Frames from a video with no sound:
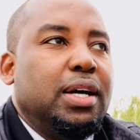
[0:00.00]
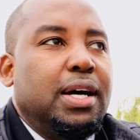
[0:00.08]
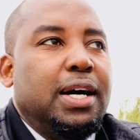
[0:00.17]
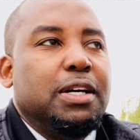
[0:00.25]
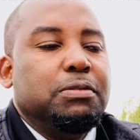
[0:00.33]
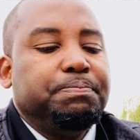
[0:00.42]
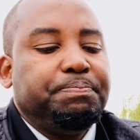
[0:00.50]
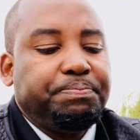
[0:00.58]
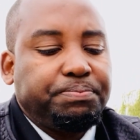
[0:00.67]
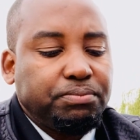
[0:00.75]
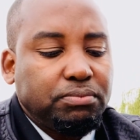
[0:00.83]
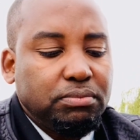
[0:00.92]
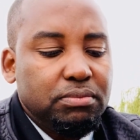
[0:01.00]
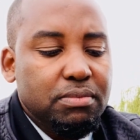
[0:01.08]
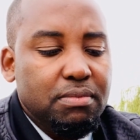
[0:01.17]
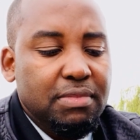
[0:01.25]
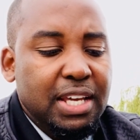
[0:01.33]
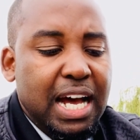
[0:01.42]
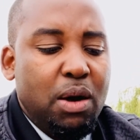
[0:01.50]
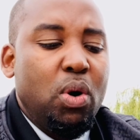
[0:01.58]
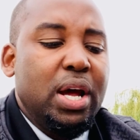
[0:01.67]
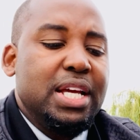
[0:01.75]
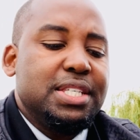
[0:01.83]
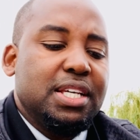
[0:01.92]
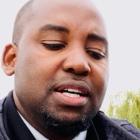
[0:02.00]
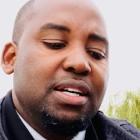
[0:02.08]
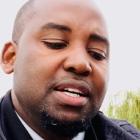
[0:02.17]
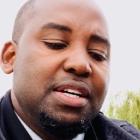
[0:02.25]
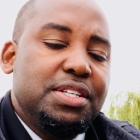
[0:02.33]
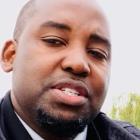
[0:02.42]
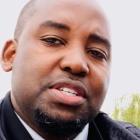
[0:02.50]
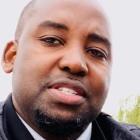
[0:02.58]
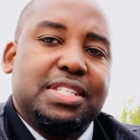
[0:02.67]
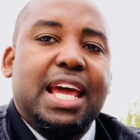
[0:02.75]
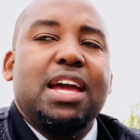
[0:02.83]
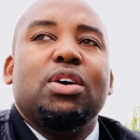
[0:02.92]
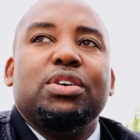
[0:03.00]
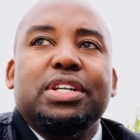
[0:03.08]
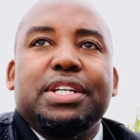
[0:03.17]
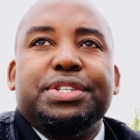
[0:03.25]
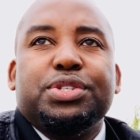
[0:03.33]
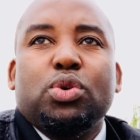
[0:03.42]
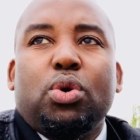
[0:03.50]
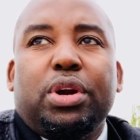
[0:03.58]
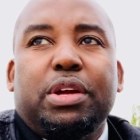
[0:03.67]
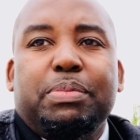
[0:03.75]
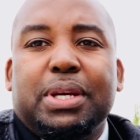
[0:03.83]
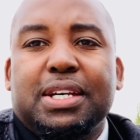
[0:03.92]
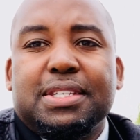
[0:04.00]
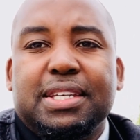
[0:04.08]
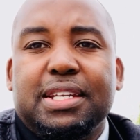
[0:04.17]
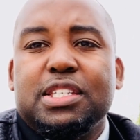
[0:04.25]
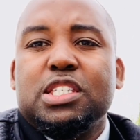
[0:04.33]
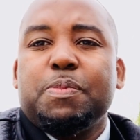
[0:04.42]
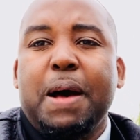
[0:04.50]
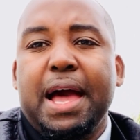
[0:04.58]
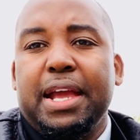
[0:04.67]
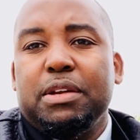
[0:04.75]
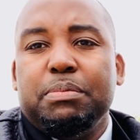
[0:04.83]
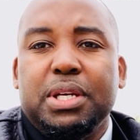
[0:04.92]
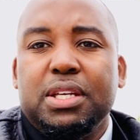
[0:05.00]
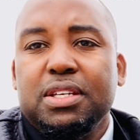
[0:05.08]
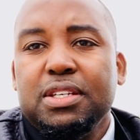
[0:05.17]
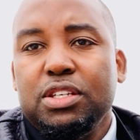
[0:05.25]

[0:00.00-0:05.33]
I wanted to just stay on this story because it inspired me.